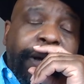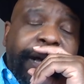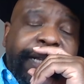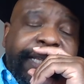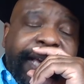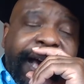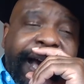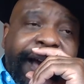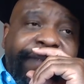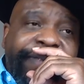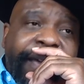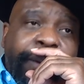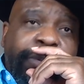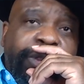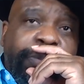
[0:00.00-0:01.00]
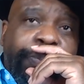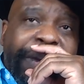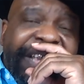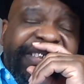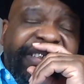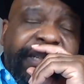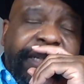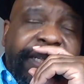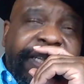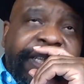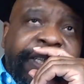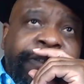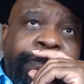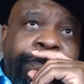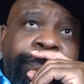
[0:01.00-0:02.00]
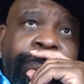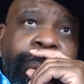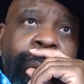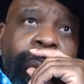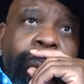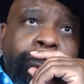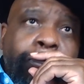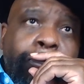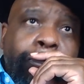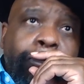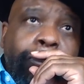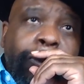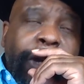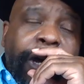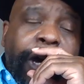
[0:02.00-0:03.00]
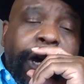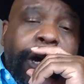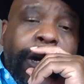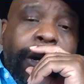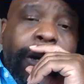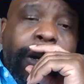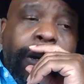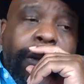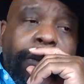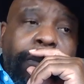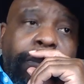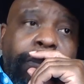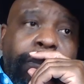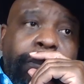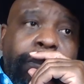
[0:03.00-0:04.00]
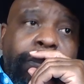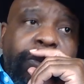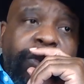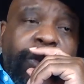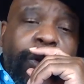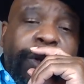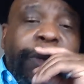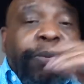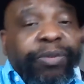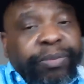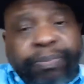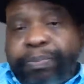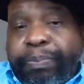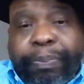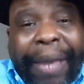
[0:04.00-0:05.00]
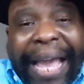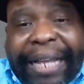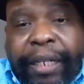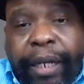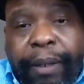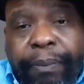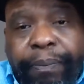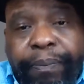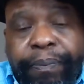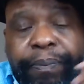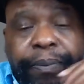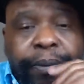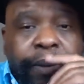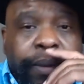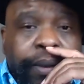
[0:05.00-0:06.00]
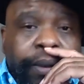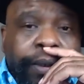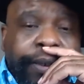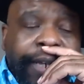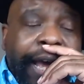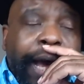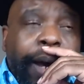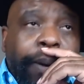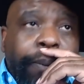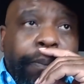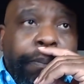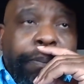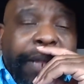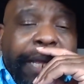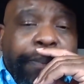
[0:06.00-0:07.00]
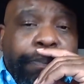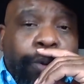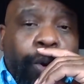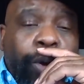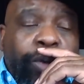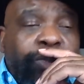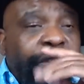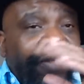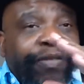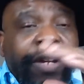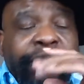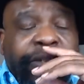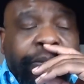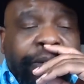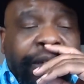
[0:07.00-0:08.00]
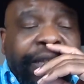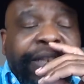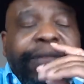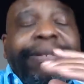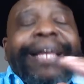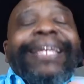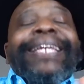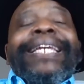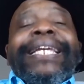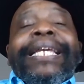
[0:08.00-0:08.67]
guy that was basically, he was backup. Now, Blake Bortles has done some things. It's like,